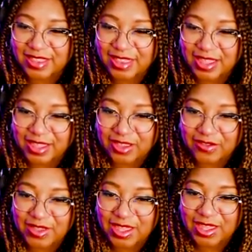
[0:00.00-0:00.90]
Thank
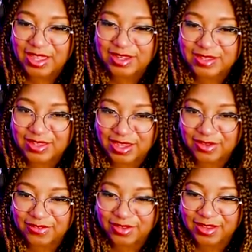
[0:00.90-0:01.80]
you, and
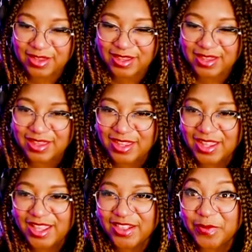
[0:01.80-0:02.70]
safe.
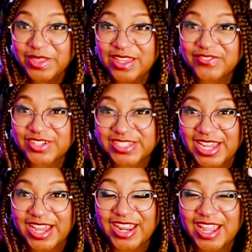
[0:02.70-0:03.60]
Especially after
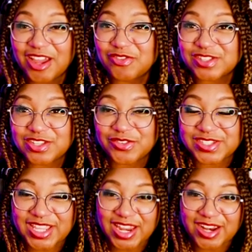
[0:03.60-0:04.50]
dying, I was so
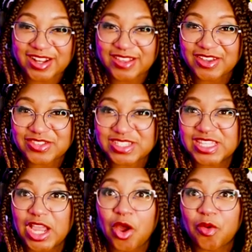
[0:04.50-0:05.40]
scared because I was just
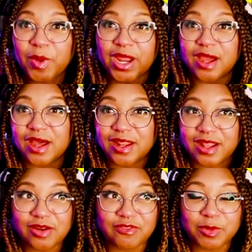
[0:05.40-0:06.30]
like, oh my God,
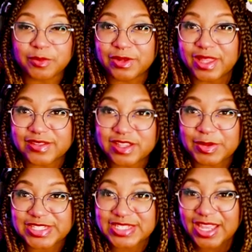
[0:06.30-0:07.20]
I don't even remember the last time
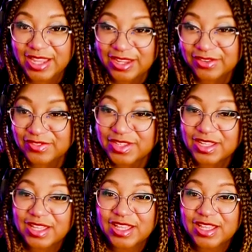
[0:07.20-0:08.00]
I saved.